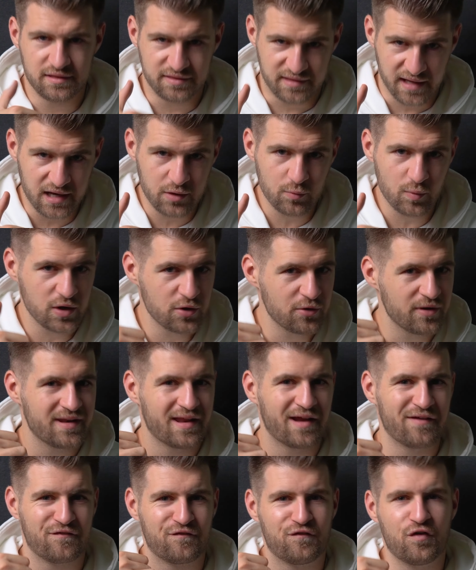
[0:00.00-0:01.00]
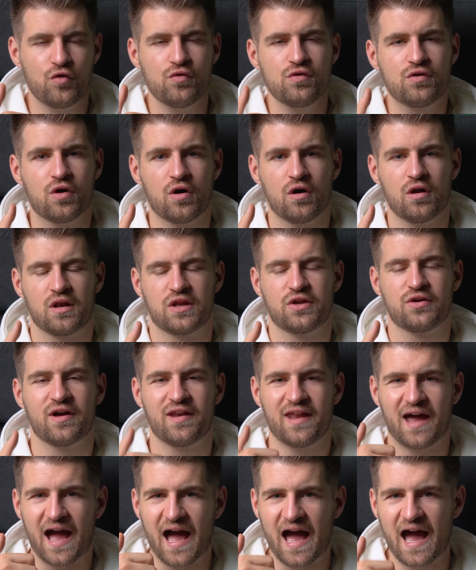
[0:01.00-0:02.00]
And then when you're in that phone call, you
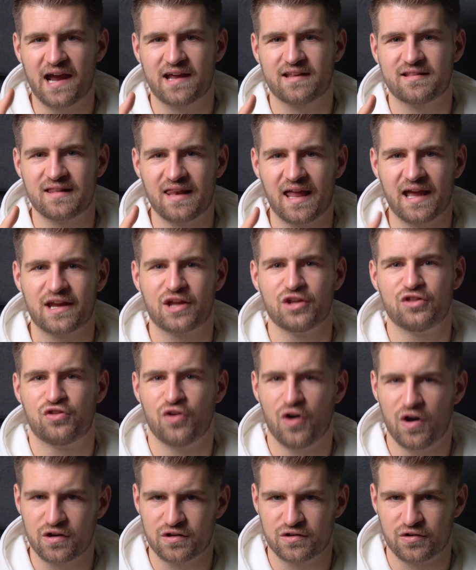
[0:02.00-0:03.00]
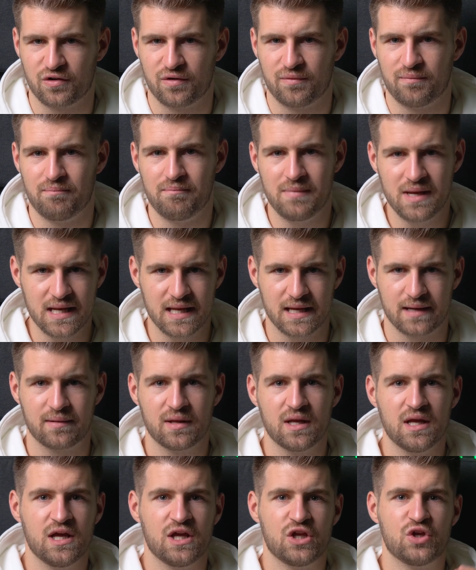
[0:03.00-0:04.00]
gotta act like a doctor, meaning
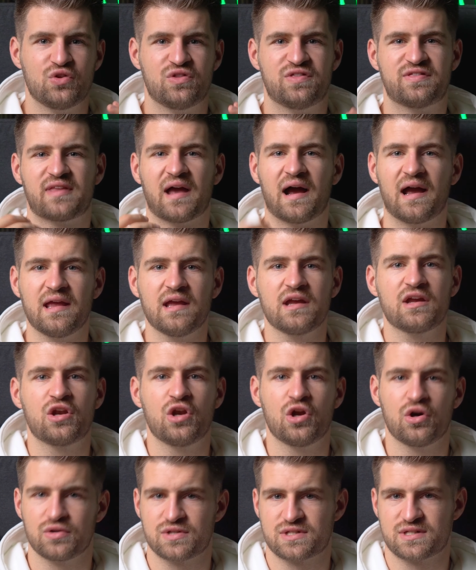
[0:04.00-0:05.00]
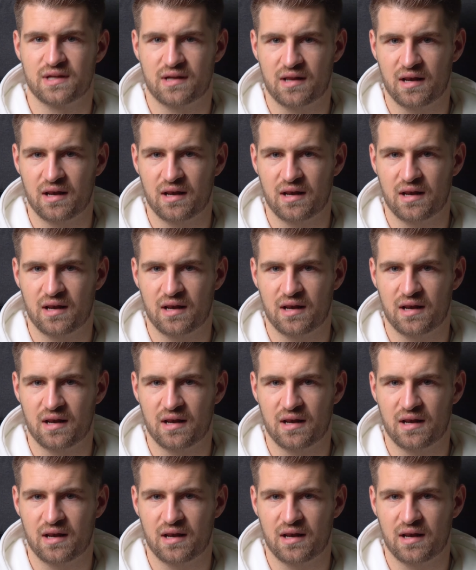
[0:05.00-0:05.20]
you diagnose the